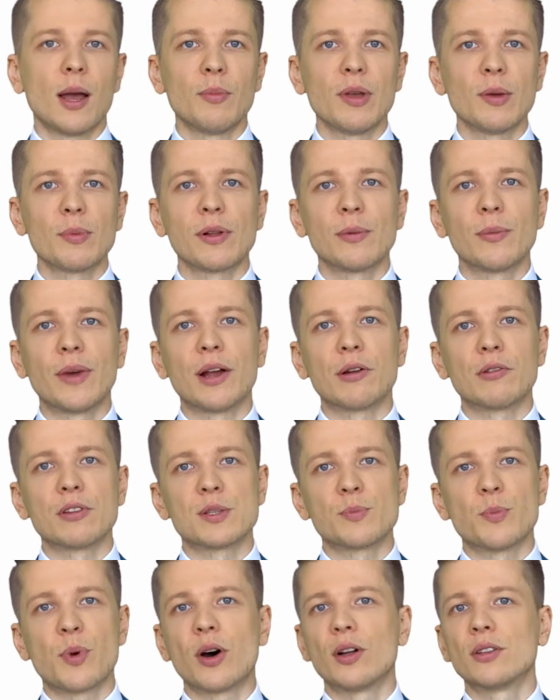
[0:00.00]
People may
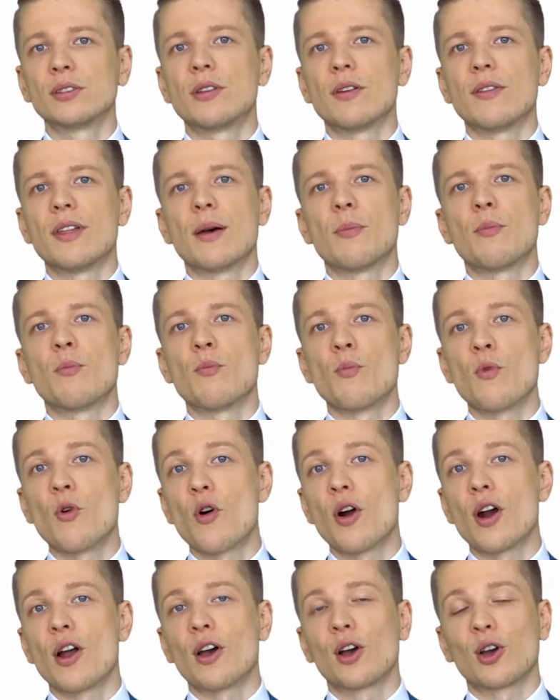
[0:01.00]
respond to them
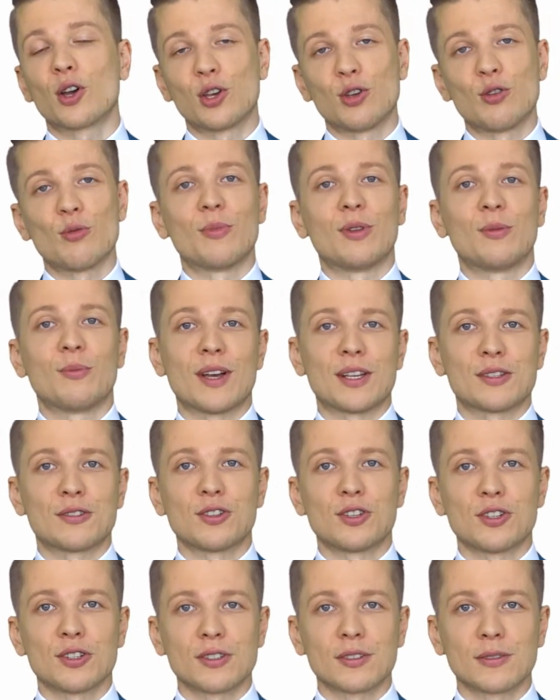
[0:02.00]
more human
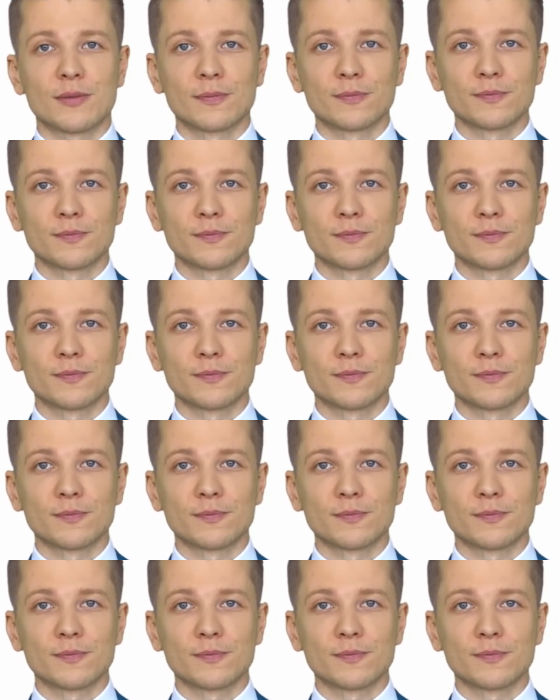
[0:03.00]
messages.